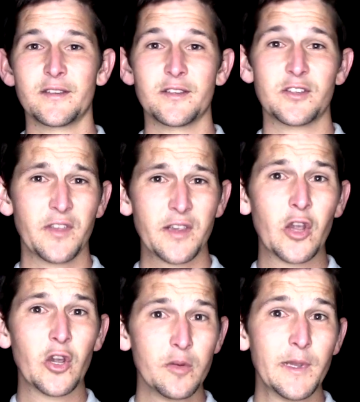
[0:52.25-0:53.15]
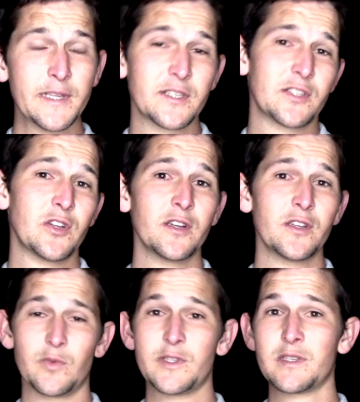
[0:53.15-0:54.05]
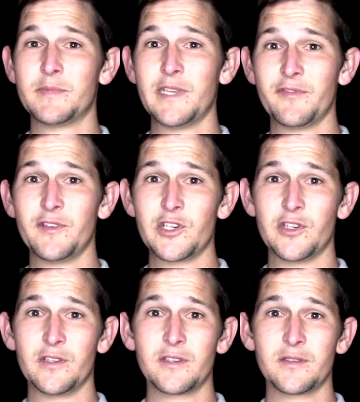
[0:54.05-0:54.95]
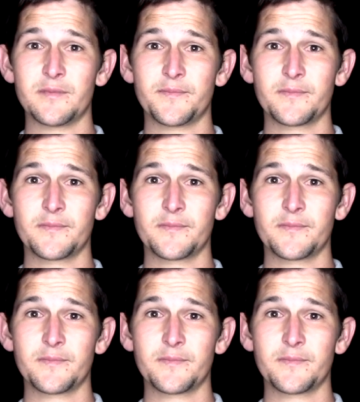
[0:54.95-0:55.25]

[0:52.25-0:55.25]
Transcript: So I think a good place to start is with some definitions.